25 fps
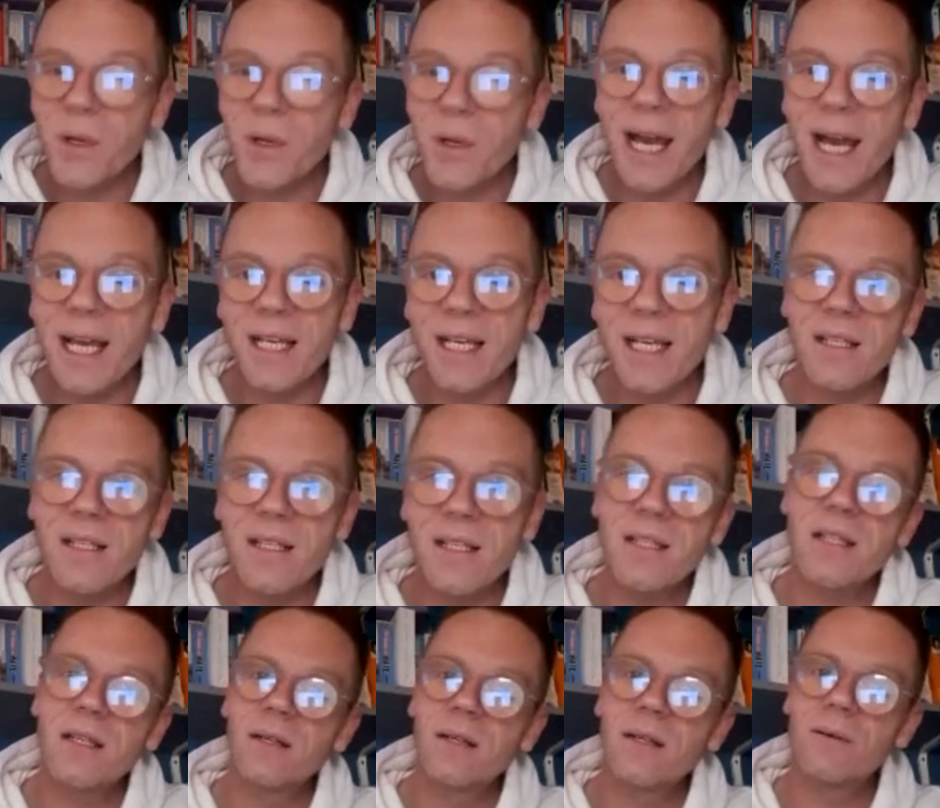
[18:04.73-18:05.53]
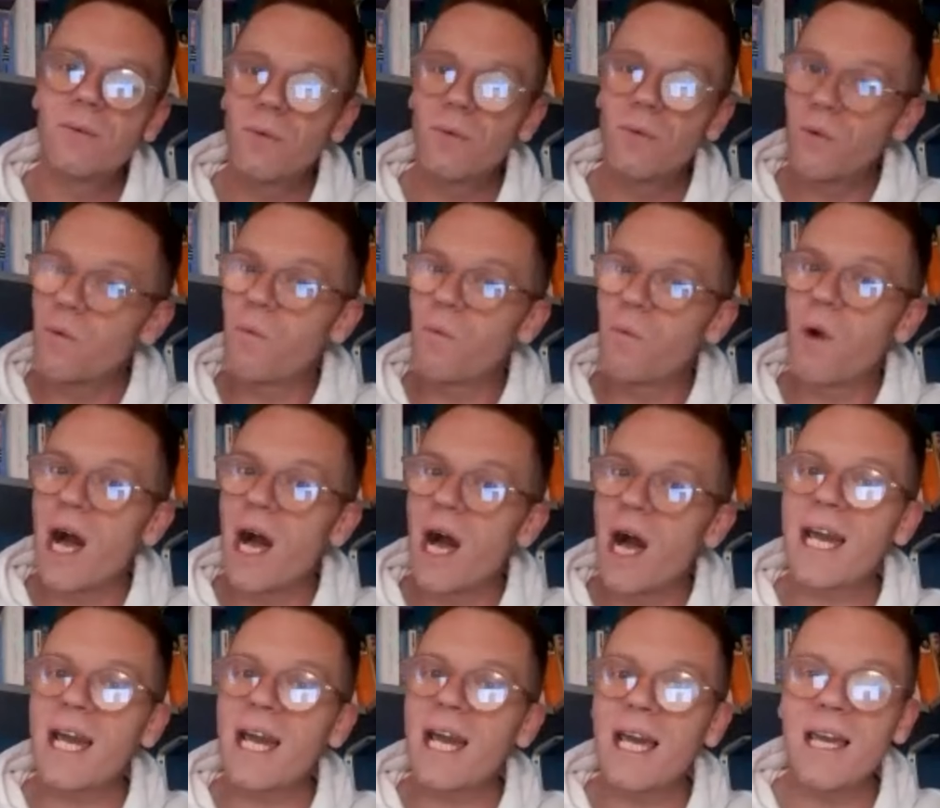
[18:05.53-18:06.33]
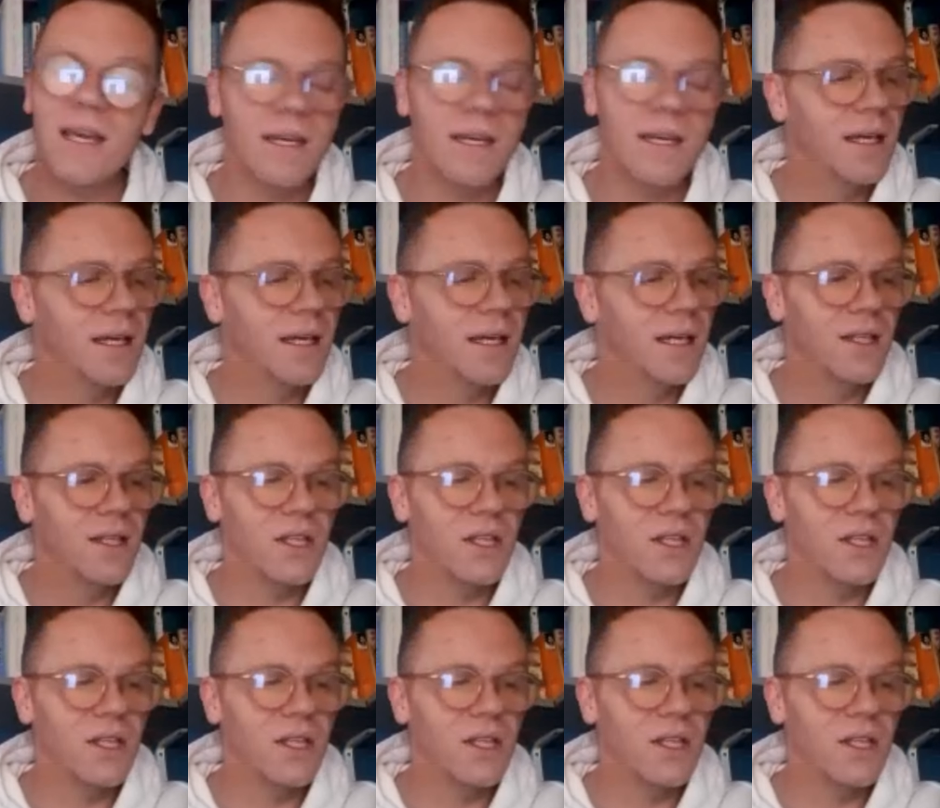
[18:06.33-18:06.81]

surprise why